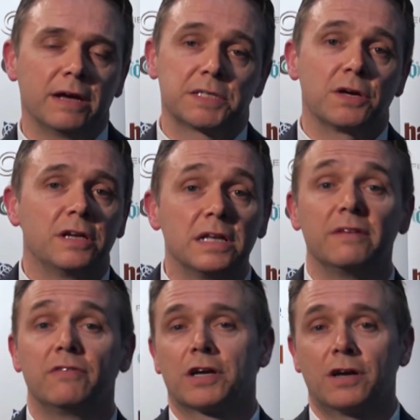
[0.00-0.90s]
That's going to
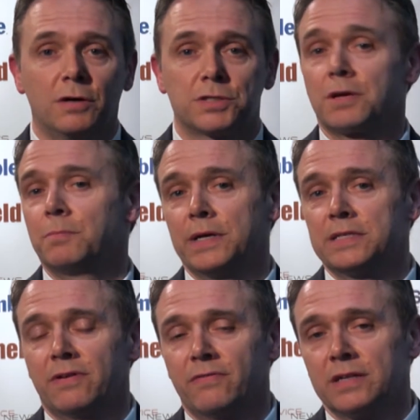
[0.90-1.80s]
deliver a cost
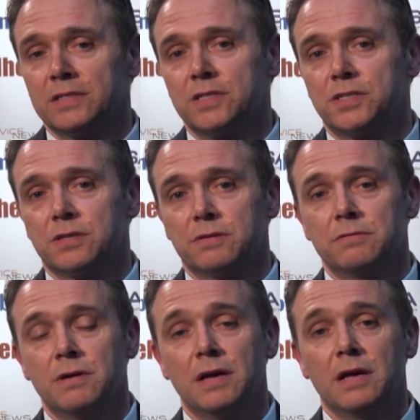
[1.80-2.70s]
competitive advantage to